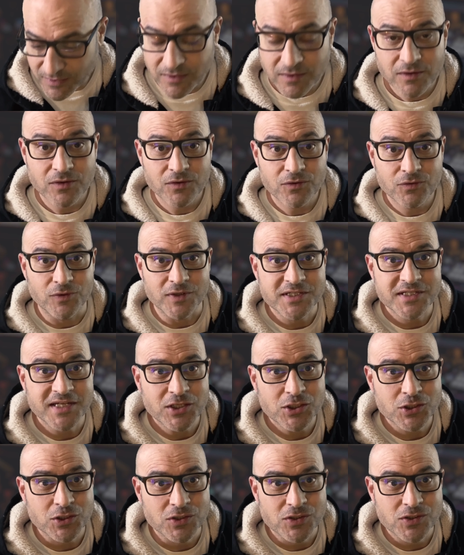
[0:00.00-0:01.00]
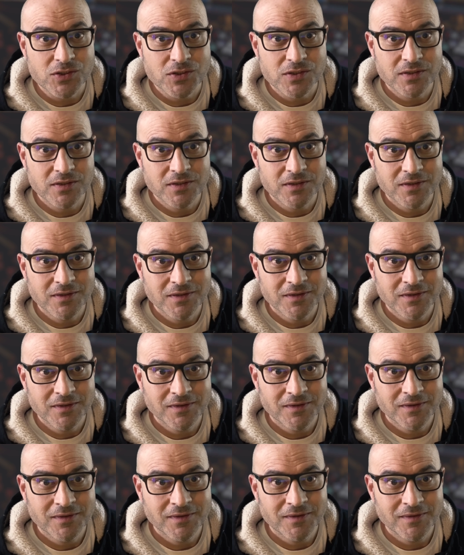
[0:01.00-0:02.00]
3 sessions,
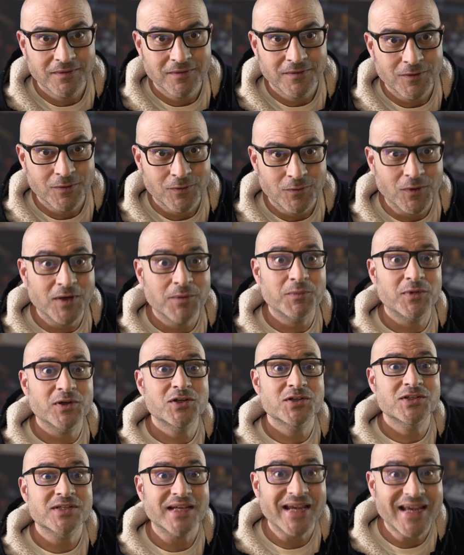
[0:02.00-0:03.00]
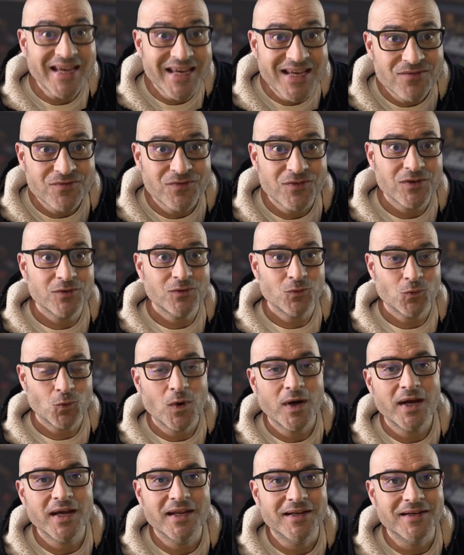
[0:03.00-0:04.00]
right? Because even
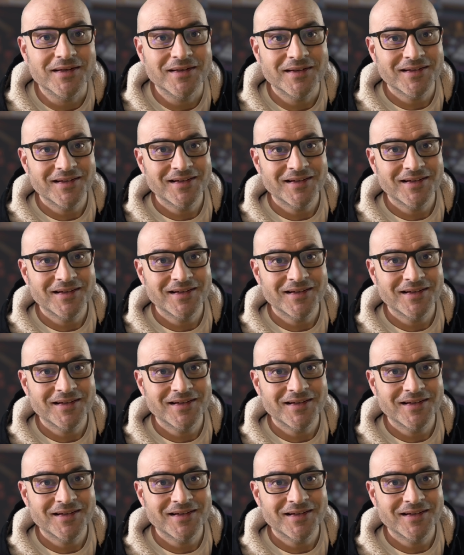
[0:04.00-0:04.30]
when